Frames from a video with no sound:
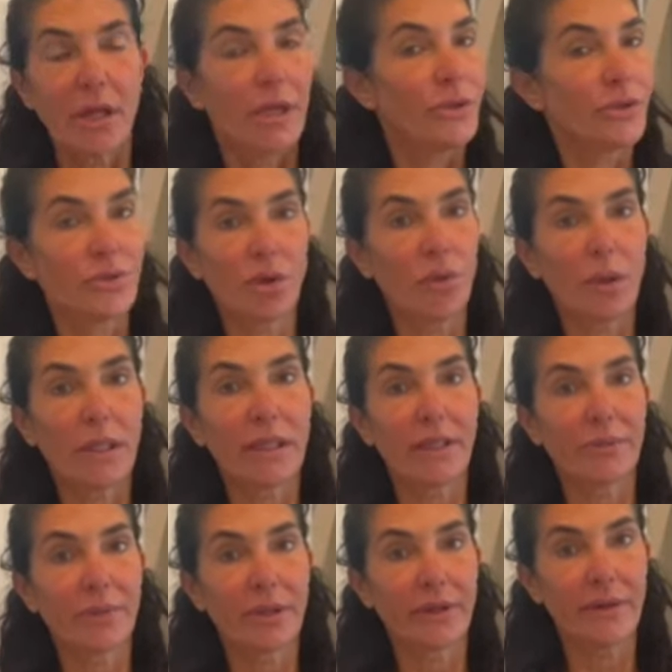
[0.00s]
You don't want to
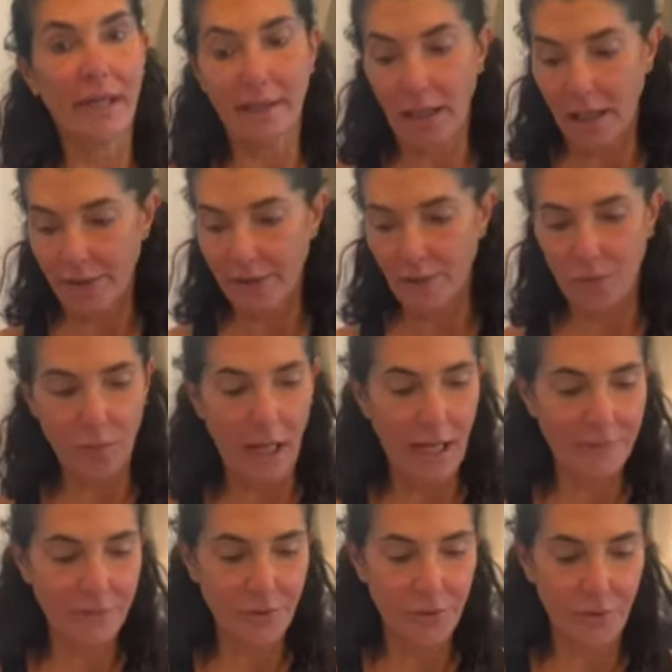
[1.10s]
get rid of that either
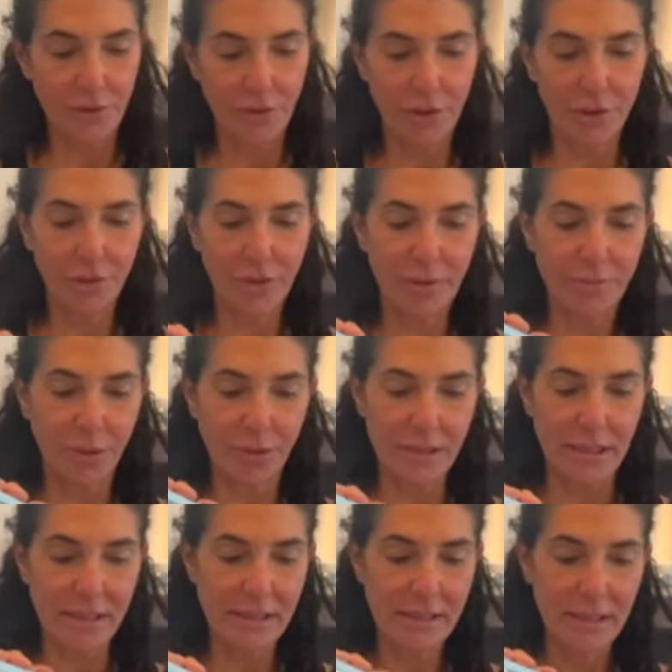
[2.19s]
after the curing
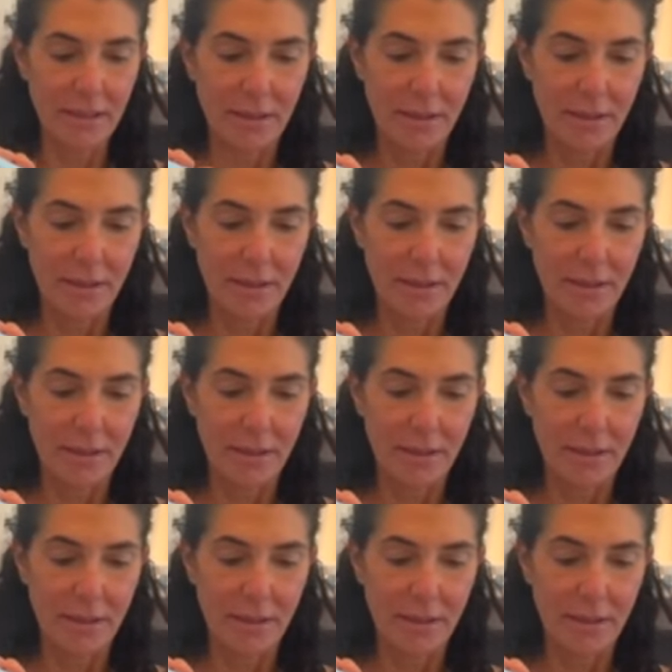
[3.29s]
process.